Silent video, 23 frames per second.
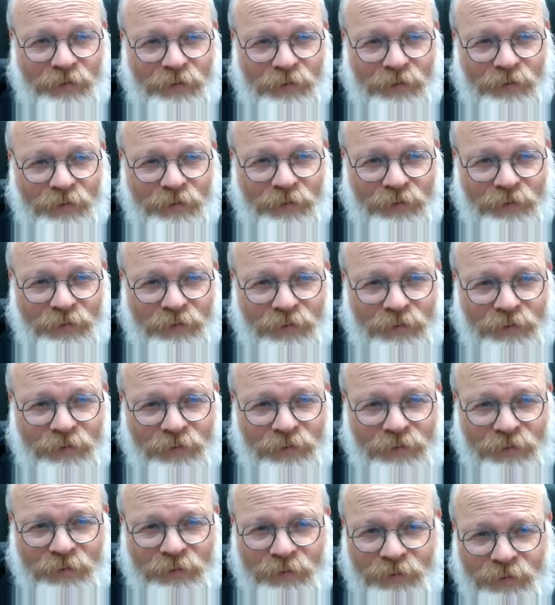
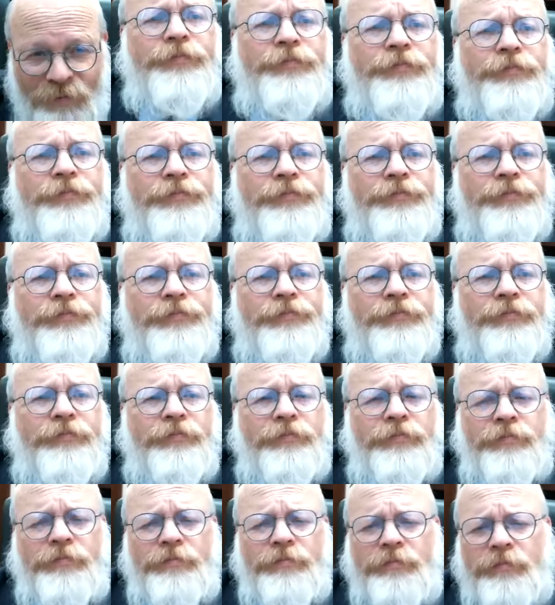
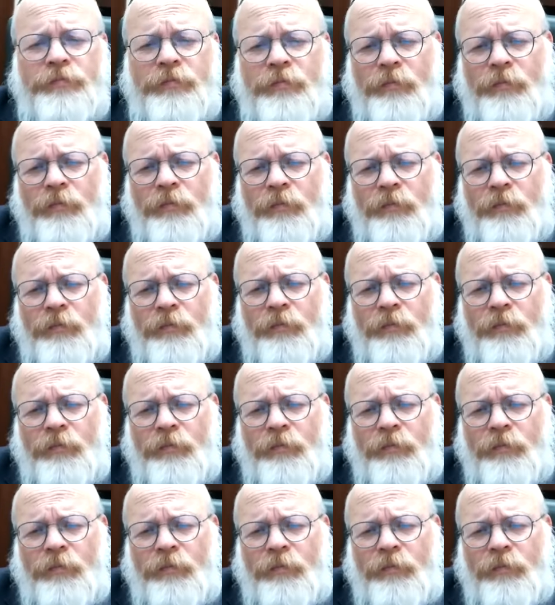Nothing is said.